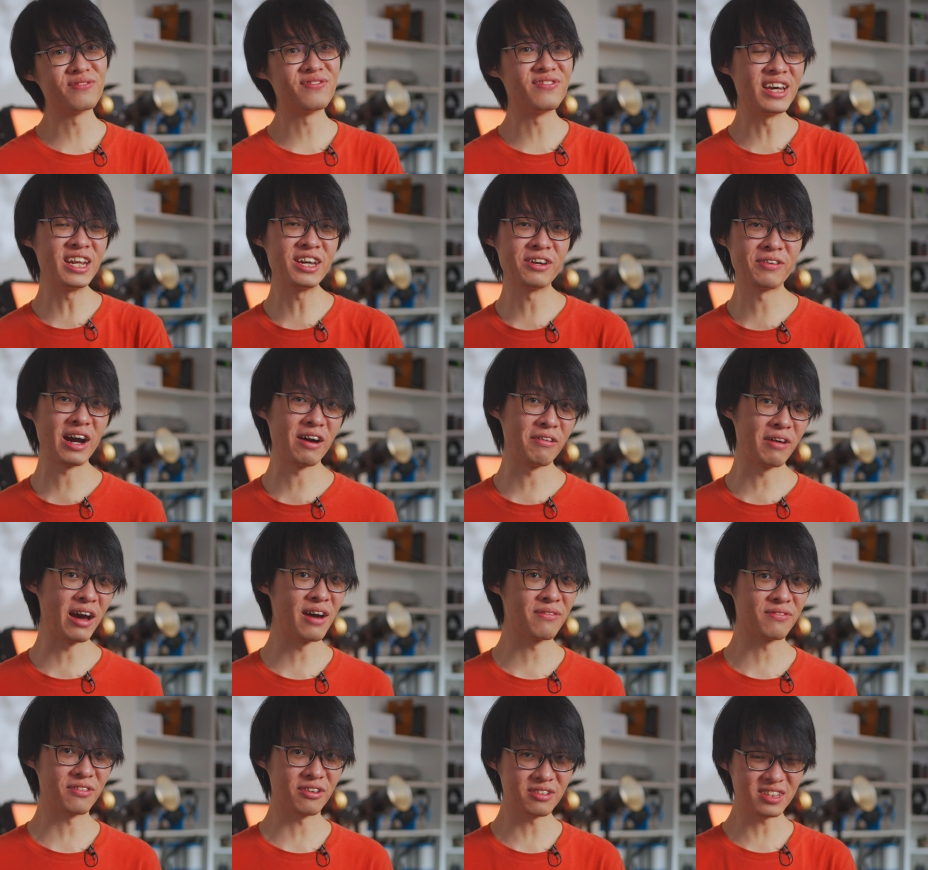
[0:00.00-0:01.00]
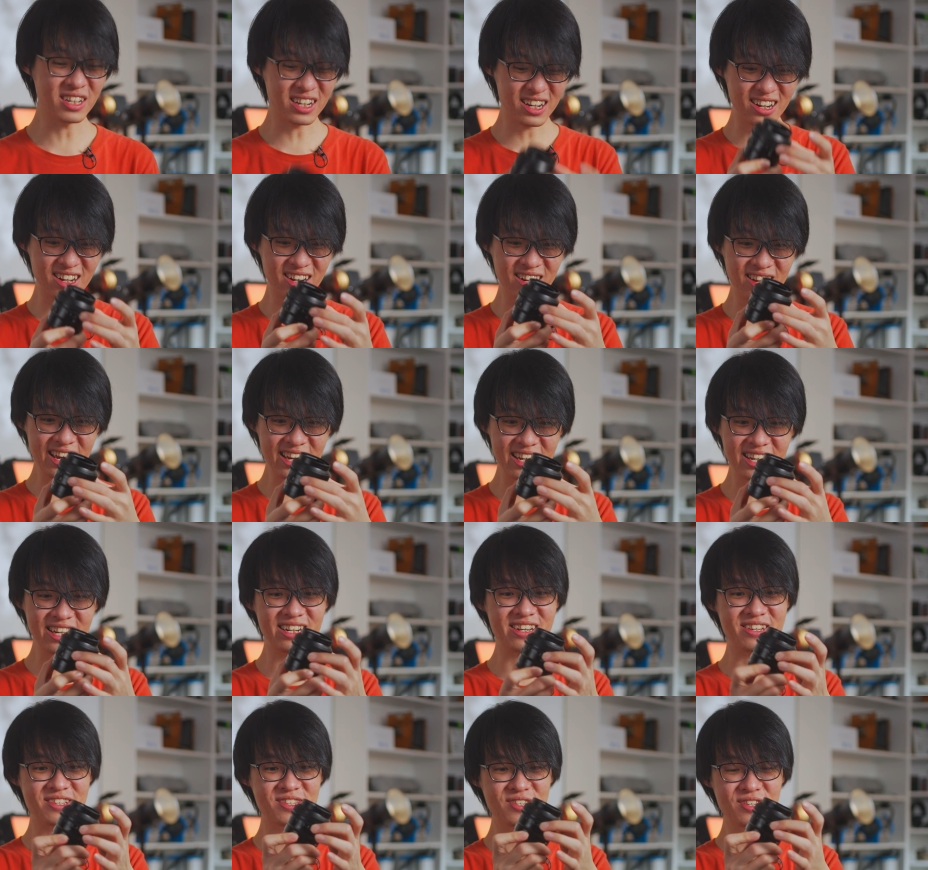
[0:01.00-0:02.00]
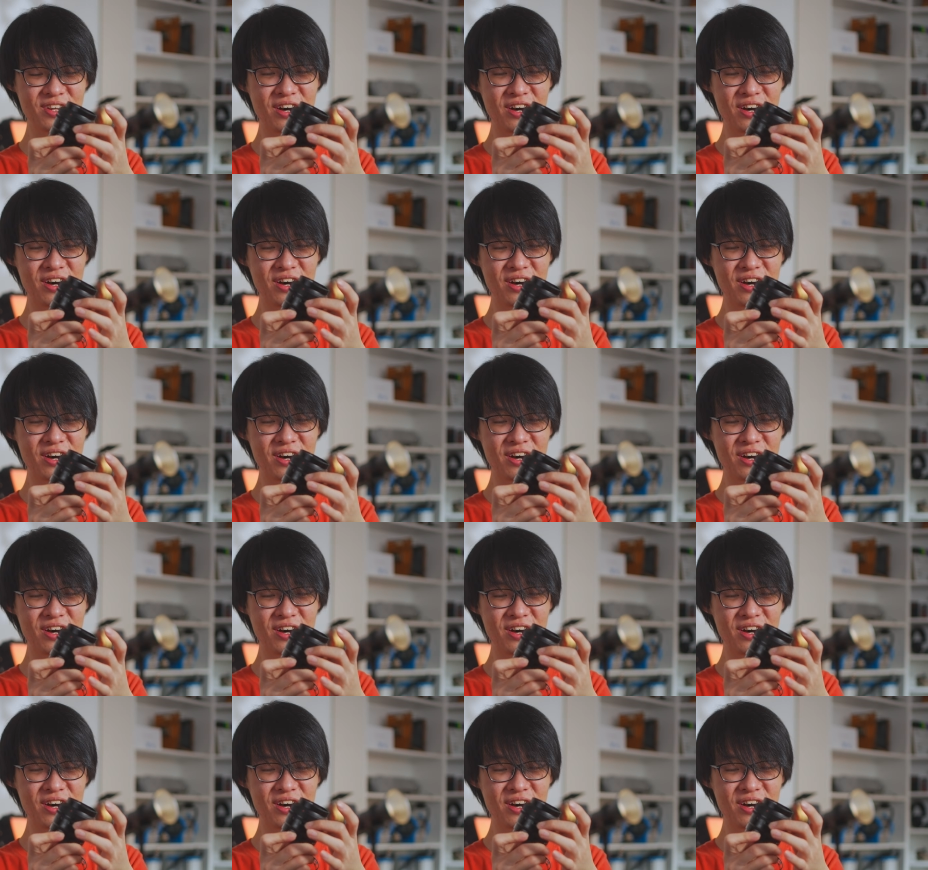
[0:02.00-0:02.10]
video, however, the clickiness